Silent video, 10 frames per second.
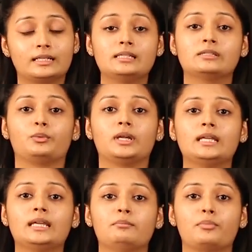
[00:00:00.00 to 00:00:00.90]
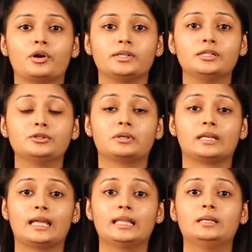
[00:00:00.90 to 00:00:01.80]
It is very important to
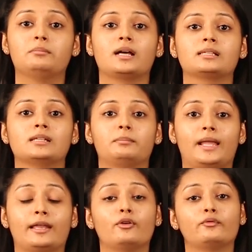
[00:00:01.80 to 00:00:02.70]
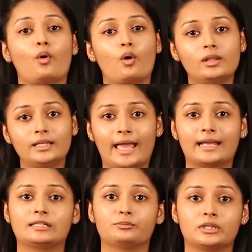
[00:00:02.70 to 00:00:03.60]
create the master plan of all the
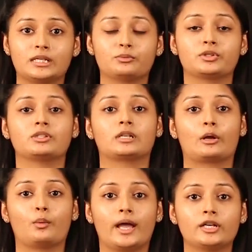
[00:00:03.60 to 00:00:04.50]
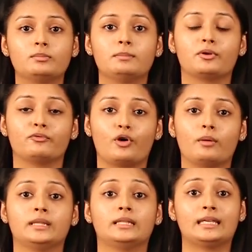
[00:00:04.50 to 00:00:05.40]
activities which is required to be
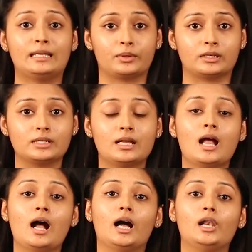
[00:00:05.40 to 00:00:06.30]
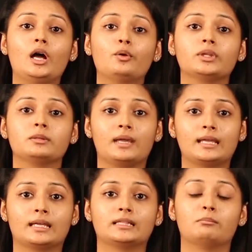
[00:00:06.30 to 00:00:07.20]
performed in the event, along with
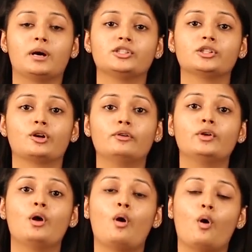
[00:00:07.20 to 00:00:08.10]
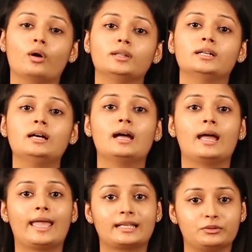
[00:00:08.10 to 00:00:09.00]
making the budget of all the
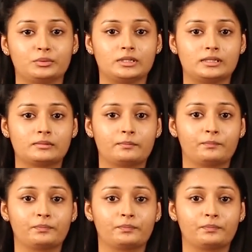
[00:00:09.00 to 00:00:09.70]
activities.